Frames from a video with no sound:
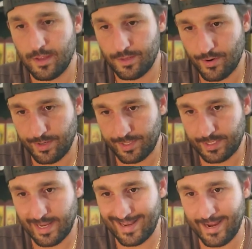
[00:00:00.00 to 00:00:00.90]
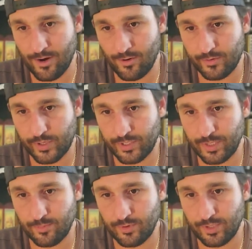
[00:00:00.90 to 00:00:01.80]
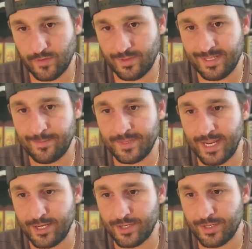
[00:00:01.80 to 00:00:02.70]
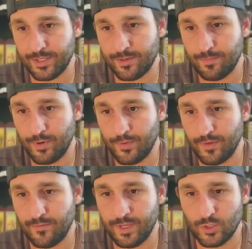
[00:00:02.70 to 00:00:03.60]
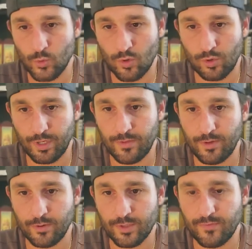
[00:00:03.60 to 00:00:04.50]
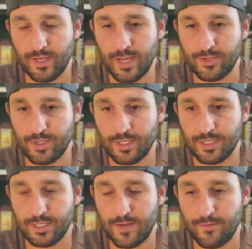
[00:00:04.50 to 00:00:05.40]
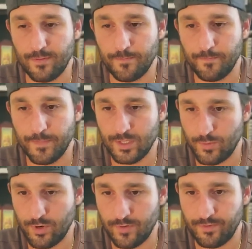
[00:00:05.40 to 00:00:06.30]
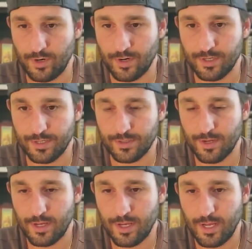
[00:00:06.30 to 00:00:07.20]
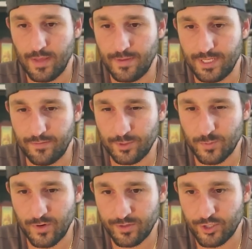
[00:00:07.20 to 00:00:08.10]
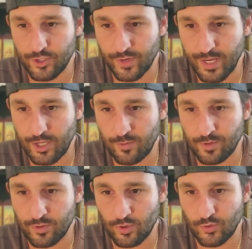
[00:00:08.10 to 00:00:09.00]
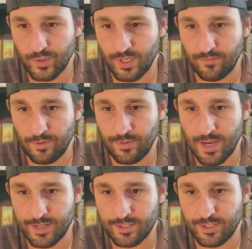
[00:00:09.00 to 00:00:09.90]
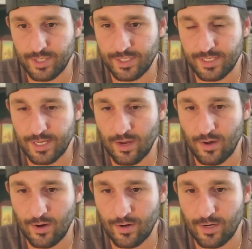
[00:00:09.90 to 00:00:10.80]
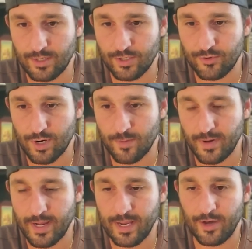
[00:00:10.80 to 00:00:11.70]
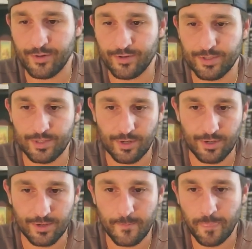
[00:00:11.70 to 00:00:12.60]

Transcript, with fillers: Darts and arrows are symbols of the temptations, both of this world and those of the ancient deceiver, the spirit of darkness. These evil spirits strike human souls with evil thoughts, just as a heart is struck by a hunter's dart.